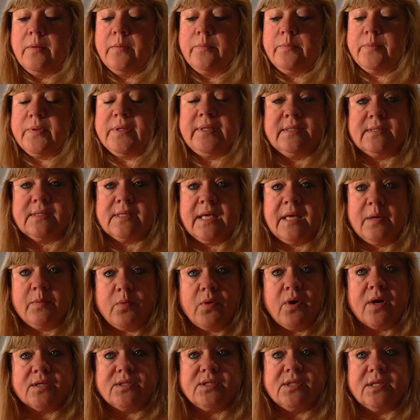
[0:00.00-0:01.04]
Please keep
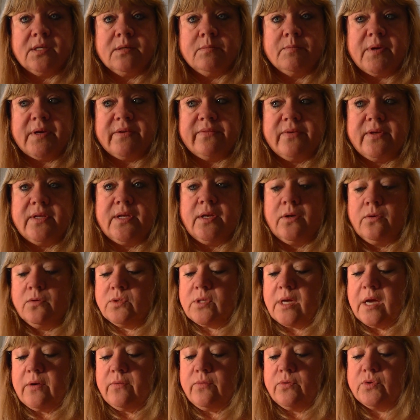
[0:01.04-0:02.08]
watching my videos.
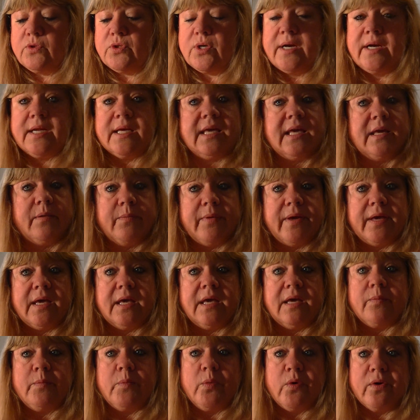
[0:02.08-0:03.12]
I will try to keep
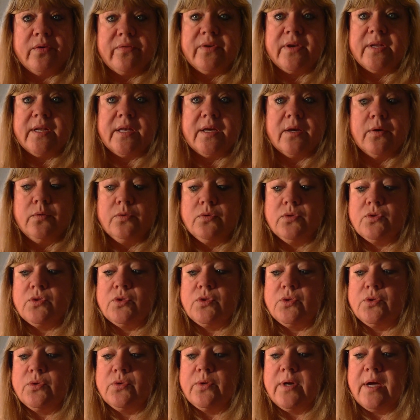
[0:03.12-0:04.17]
making more videos
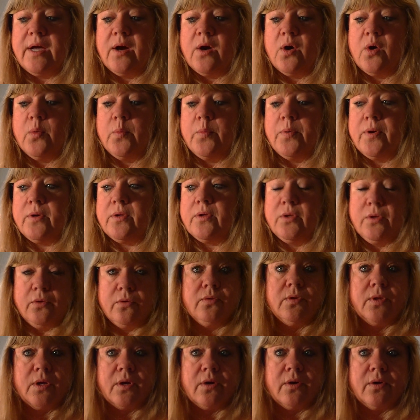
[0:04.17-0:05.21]
to help
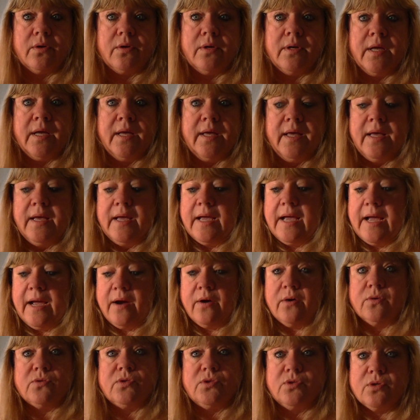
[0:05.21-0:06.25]
you learn
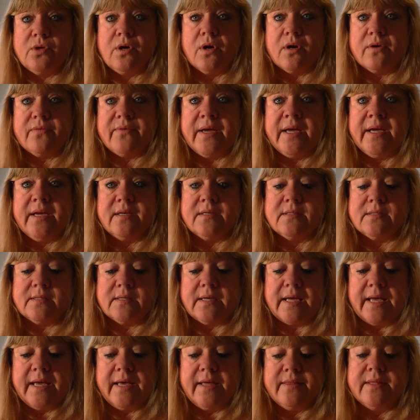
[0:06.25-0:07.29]
how to carve eggs
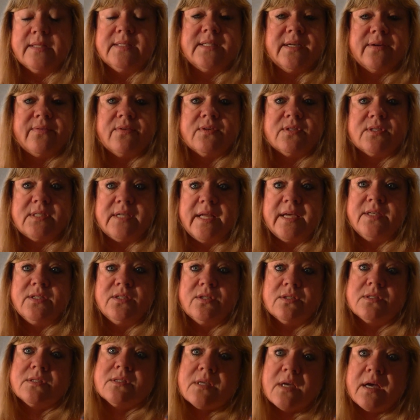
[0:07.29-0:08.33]
and the different
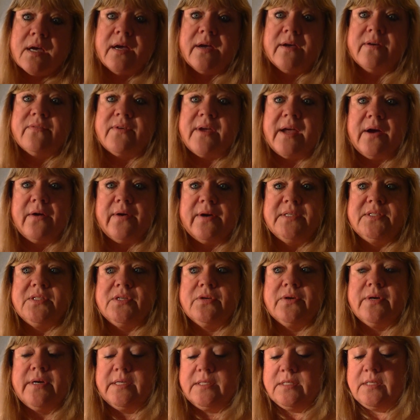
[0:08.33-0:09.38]
stages of how I
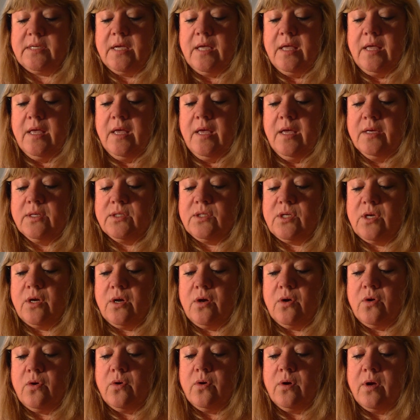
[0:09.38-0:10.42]
do it.
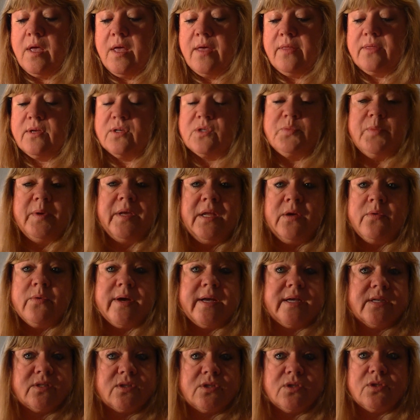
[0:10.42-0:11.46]
So there's many
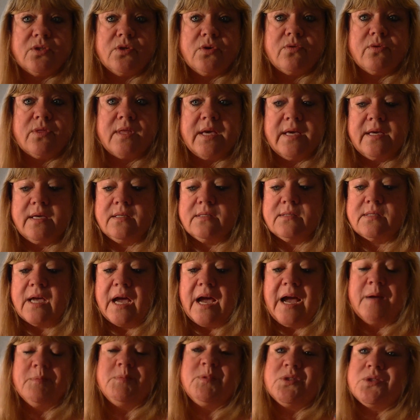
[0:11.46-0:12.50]
ways to do things.
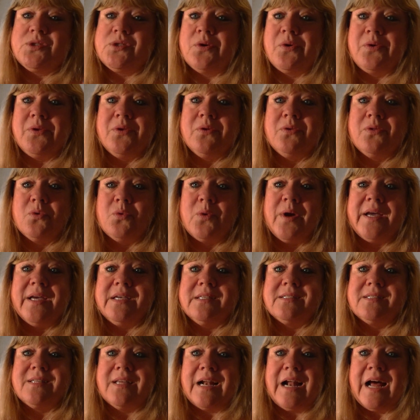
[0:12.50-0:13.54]
I'm just showing you the
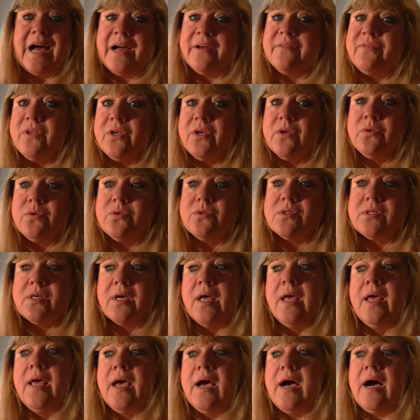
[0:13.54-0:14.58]
ways that I've used.
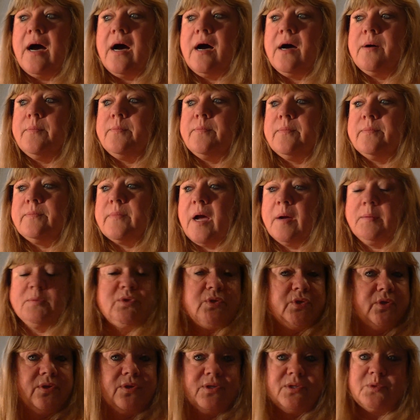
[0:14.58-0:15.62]
I'm
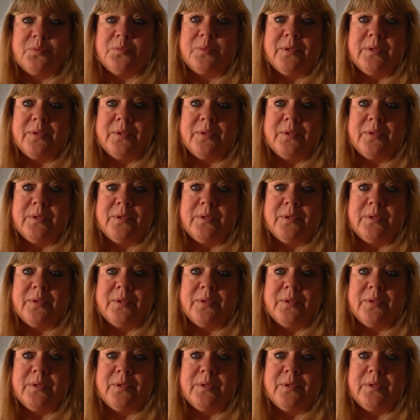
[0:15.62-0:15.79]
sure there's